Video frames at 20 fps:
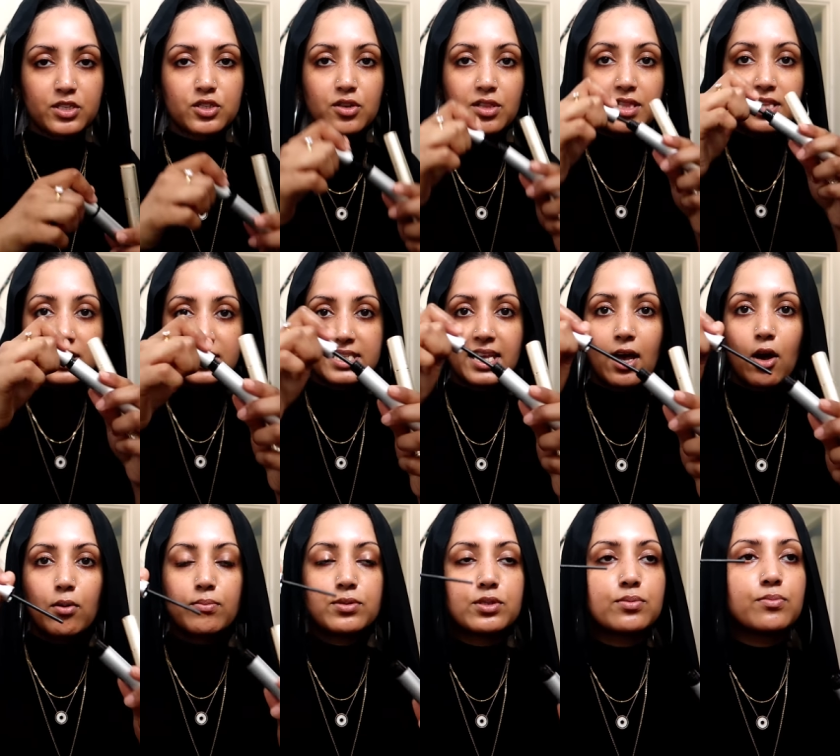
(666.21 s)
so this
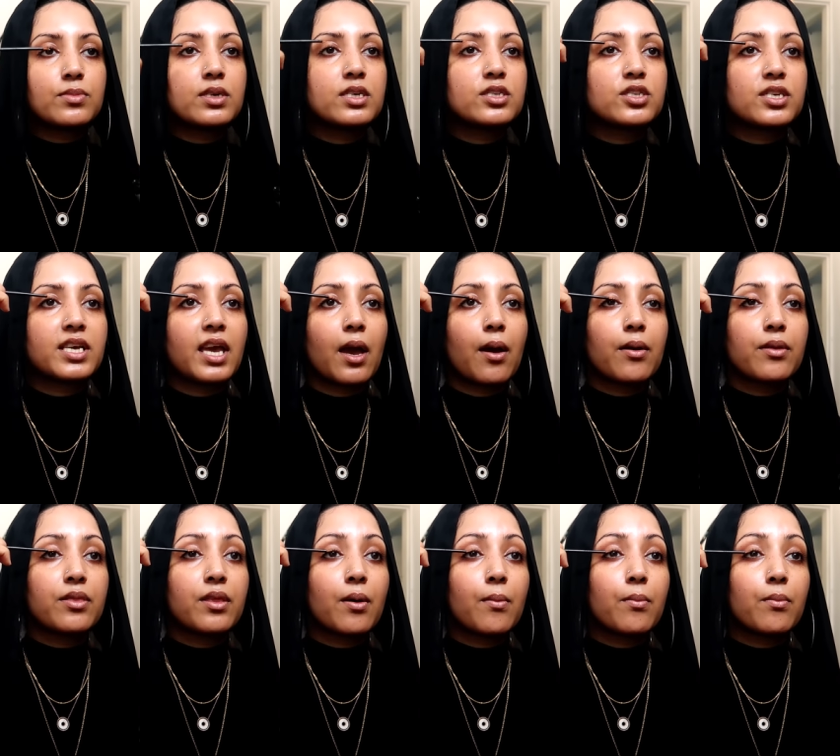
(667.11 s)
helps me to get
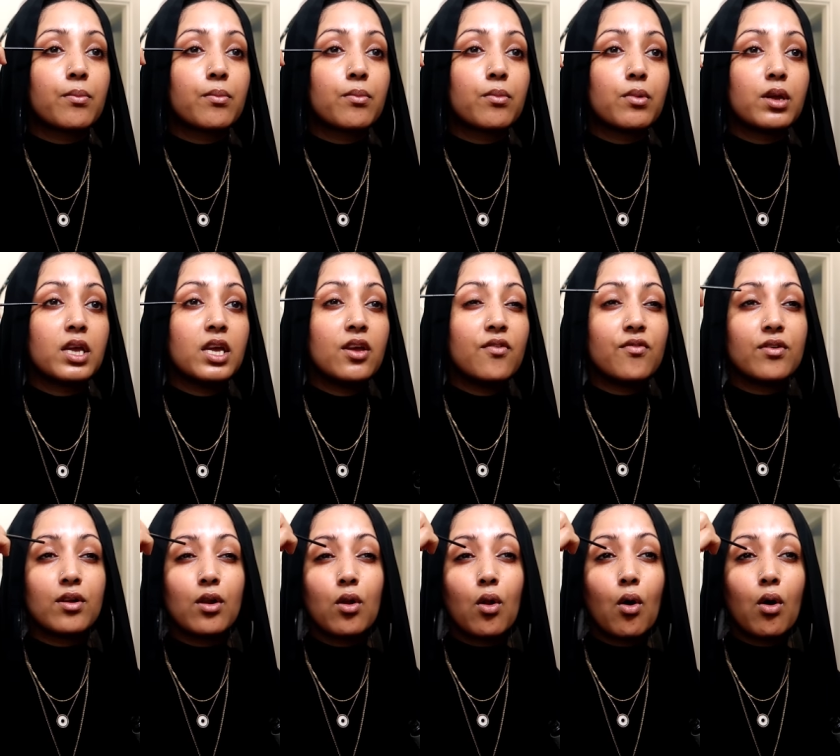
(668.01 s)
them
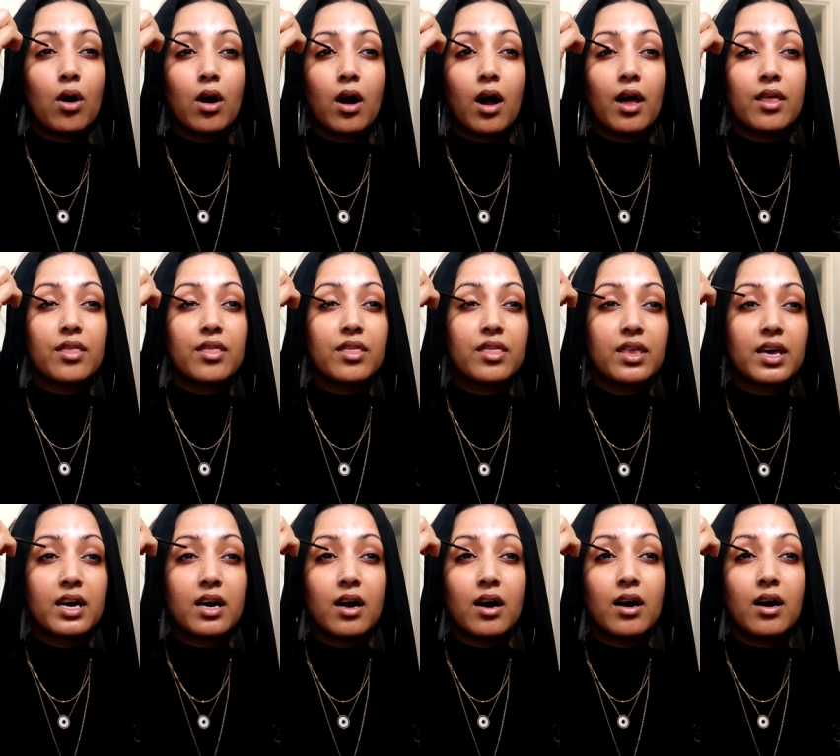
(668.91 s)
even longer and
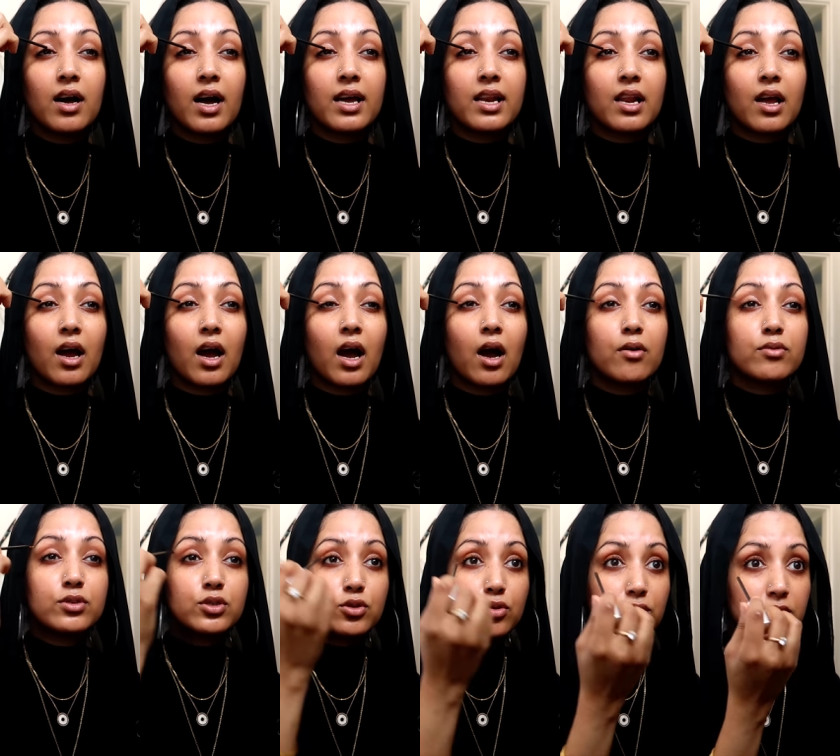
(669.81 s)
thicker and I
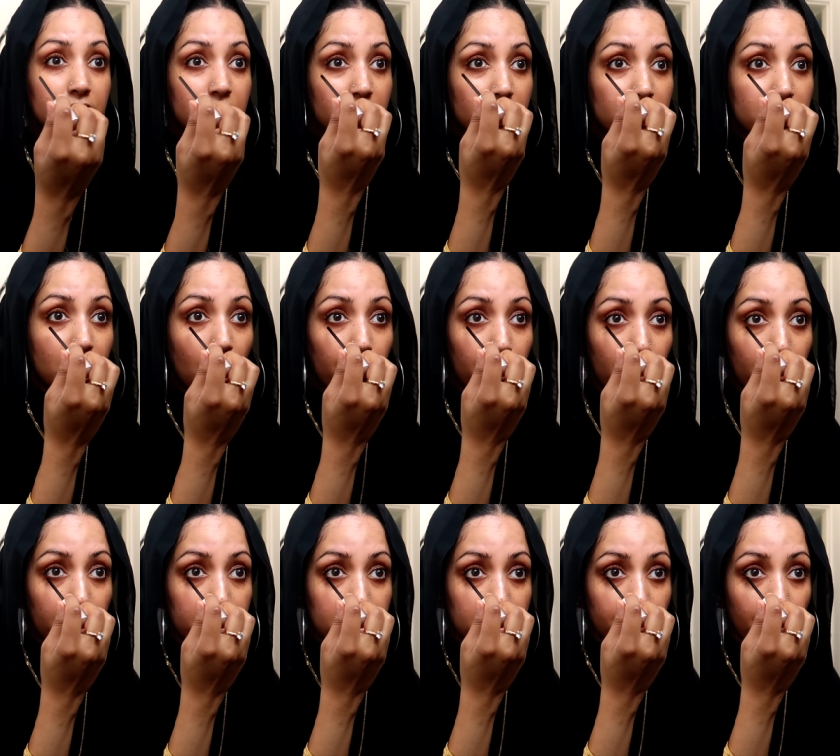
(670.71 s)
was using these a couple
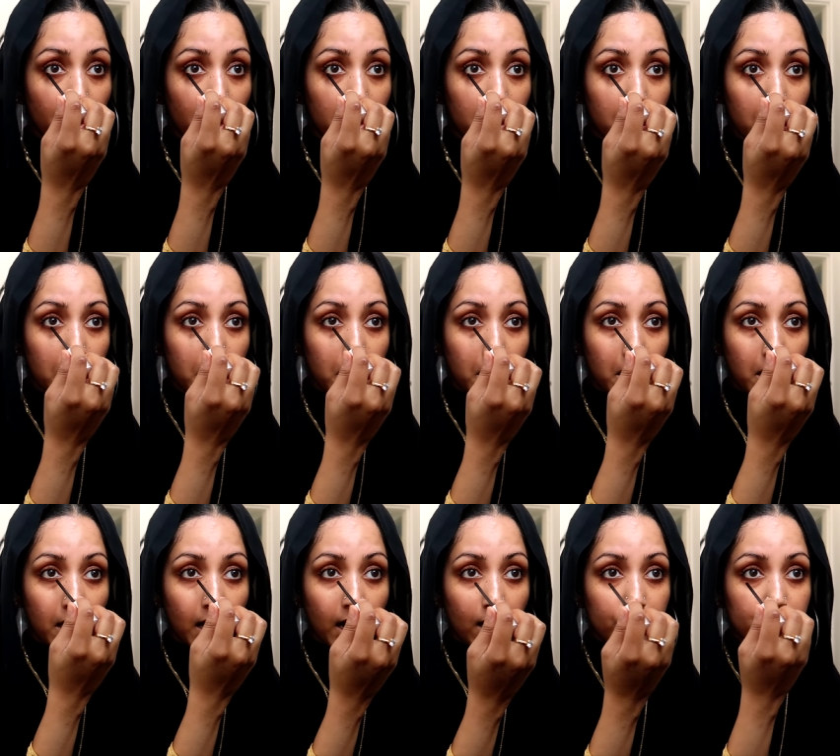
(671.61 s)
of months back
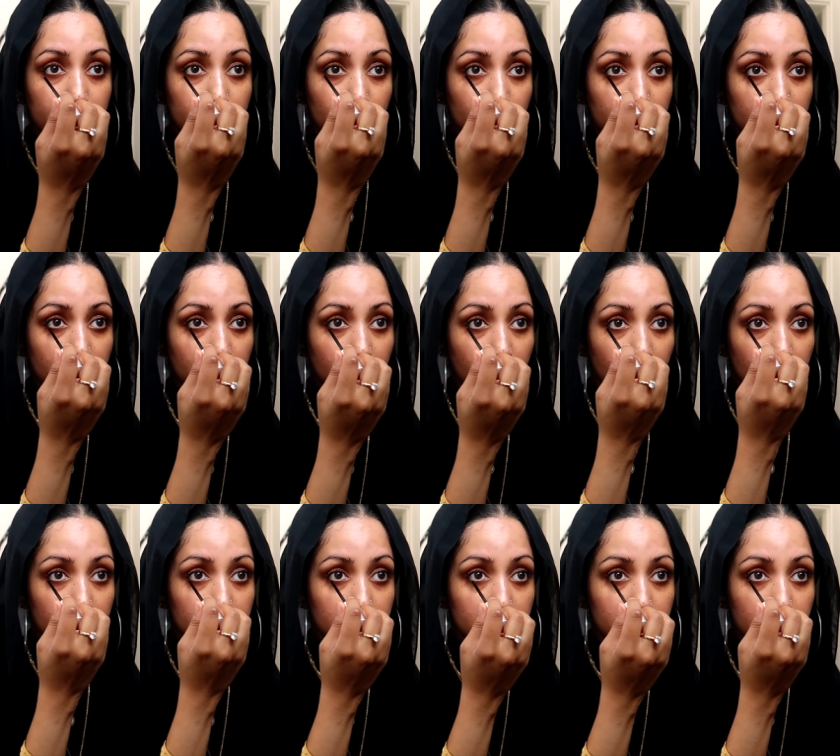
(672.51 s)
I was using
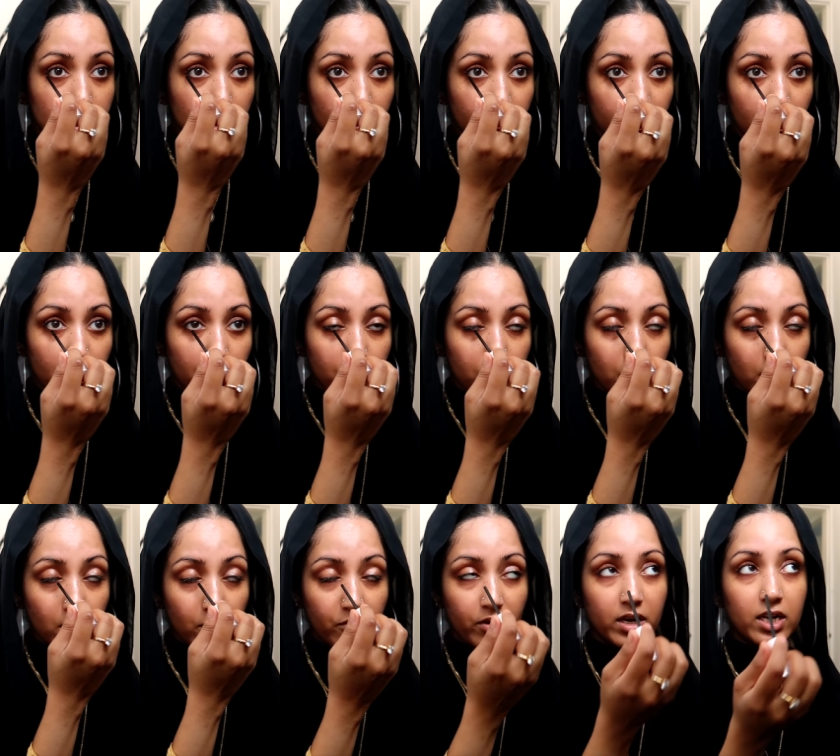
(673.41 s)
this serum
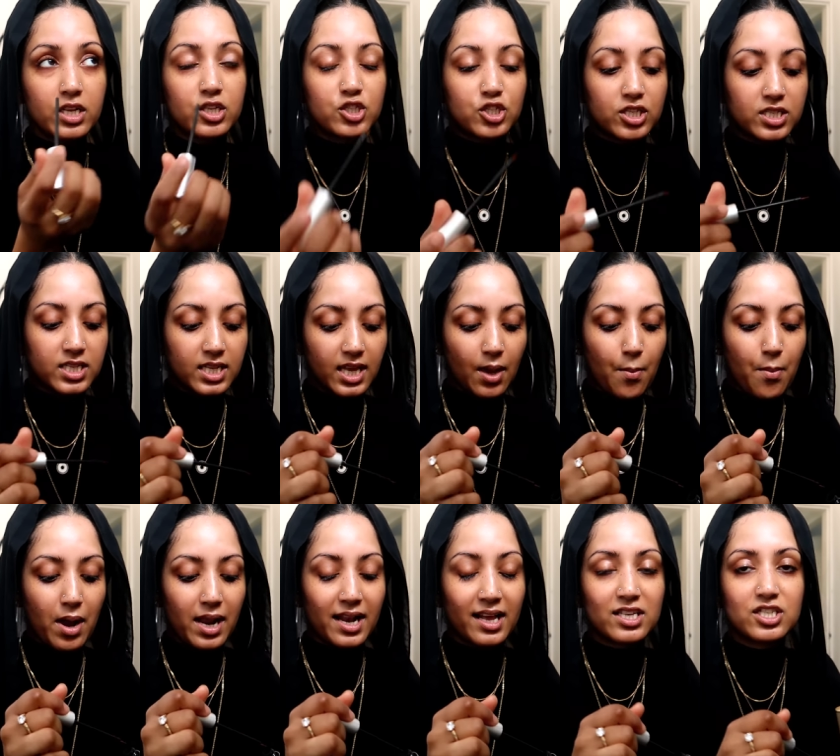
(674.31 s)
religiously
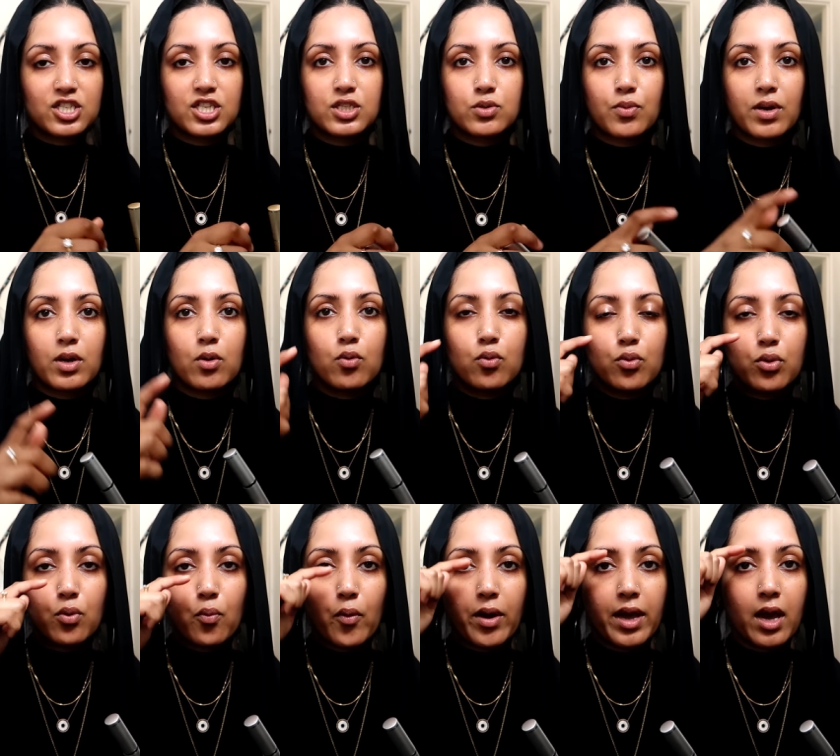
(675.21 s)
and my lashes went all
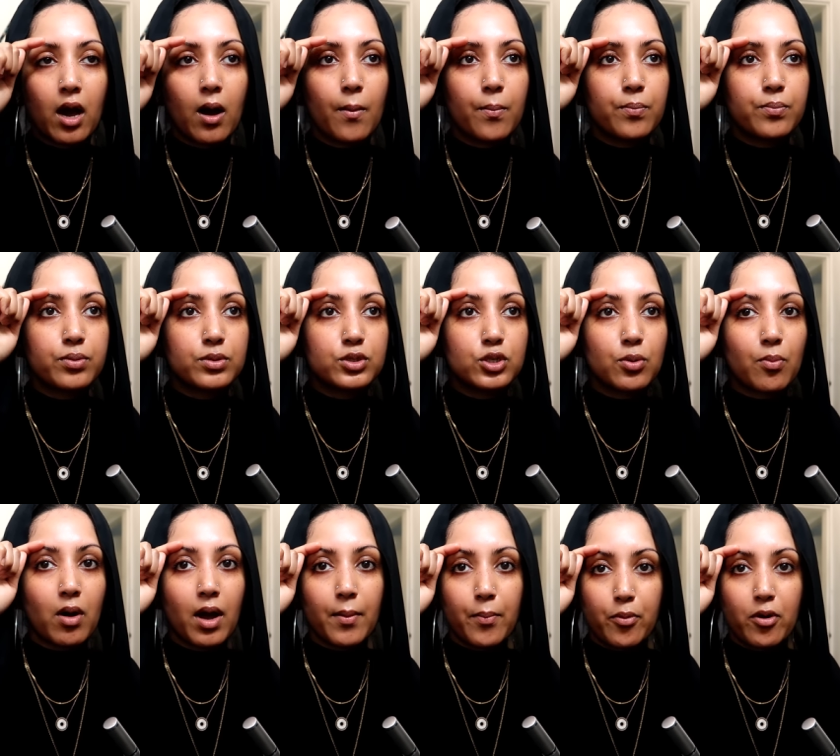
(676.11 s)
the way up to
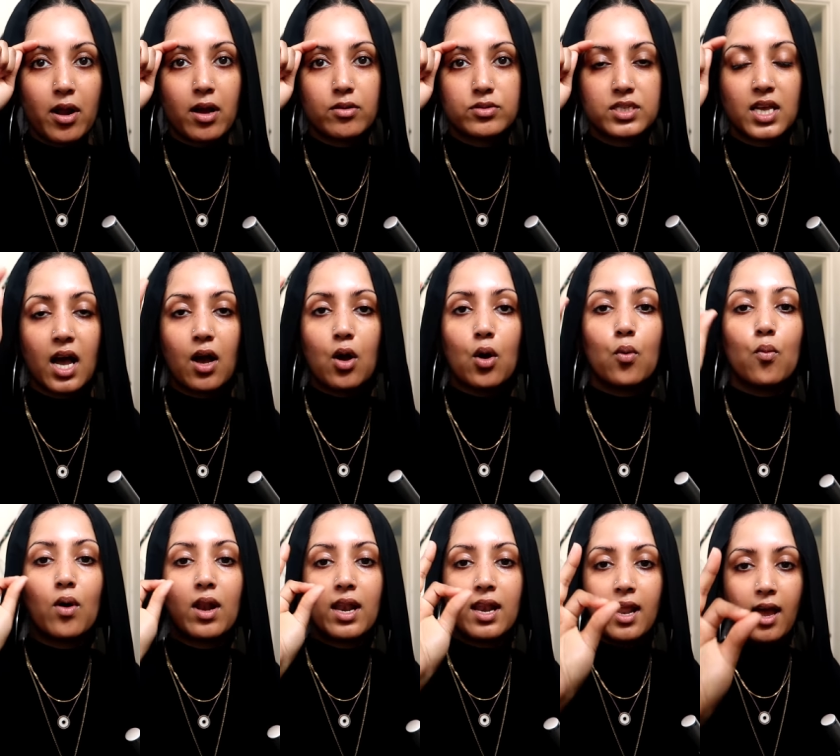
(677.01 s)
my brows
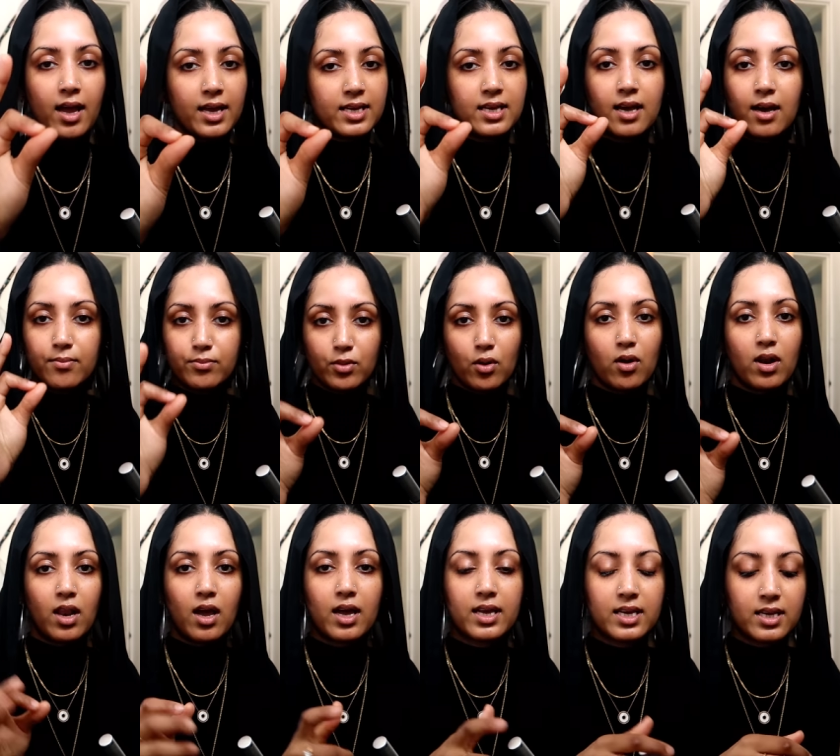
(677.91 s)
wallahi I'm
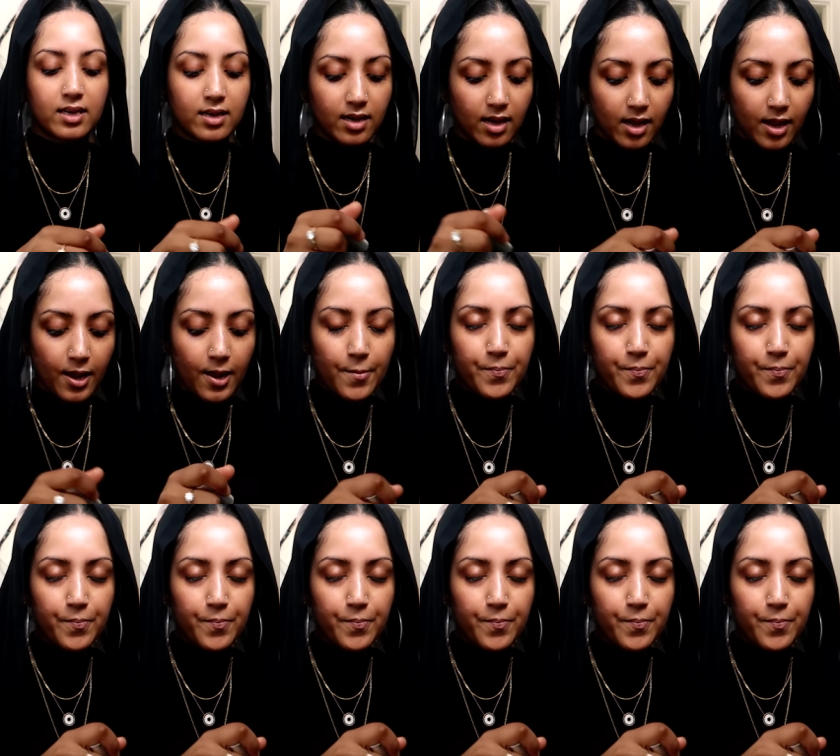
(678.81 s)
not lying